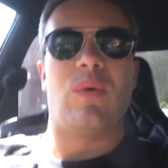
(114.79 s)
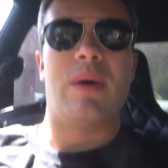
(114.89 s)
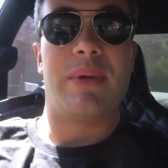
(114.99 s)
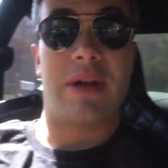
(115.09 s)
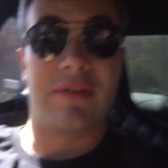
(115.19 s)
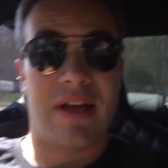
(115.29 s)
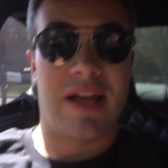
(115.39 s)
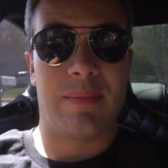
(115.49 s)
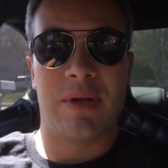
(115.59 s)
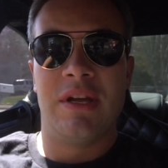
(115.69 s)
what better
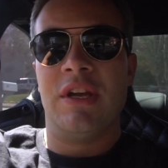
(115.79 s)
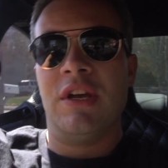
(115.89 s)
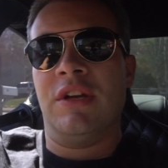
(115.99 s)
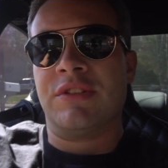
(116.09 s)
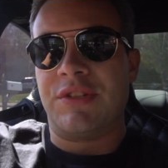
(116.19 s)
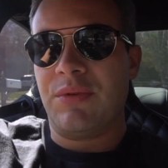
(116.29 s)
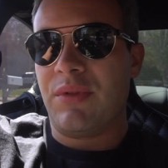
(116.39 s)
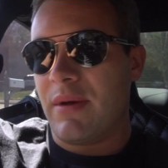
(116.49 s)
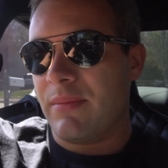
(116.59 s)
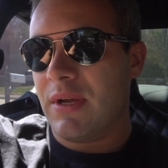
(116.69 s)
time to do
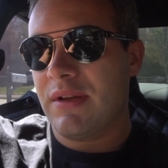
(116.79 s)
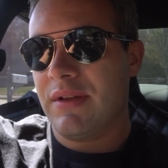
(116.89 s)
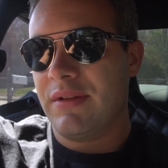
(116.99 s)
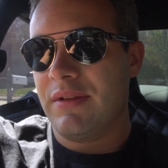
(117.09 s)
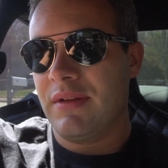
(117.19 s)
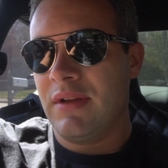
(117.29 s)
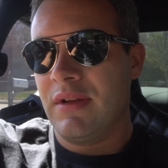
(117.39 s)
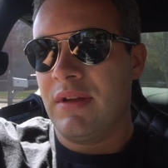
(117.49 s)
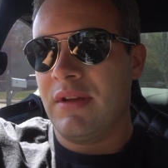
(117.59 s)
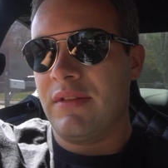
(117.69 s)
them
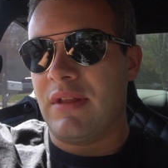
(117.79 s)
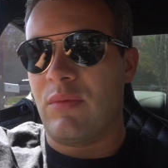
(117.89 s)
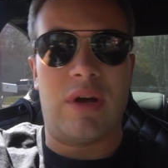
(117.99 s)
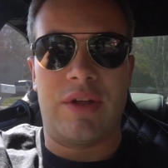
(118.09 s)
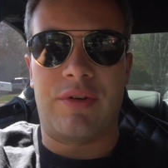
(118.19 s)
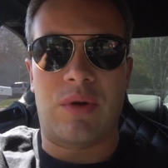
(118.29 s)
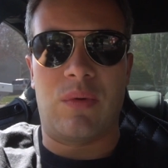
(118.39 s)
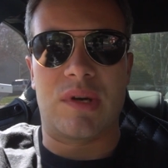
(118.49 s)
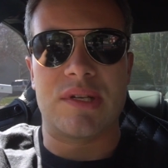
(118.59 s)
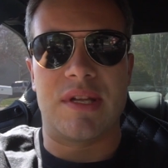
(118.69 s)
than while you're in
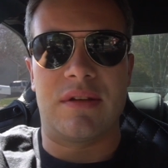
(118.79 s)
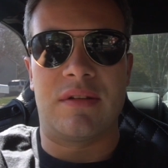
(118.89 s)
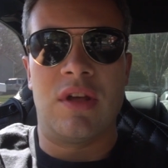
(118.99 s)
quarantine.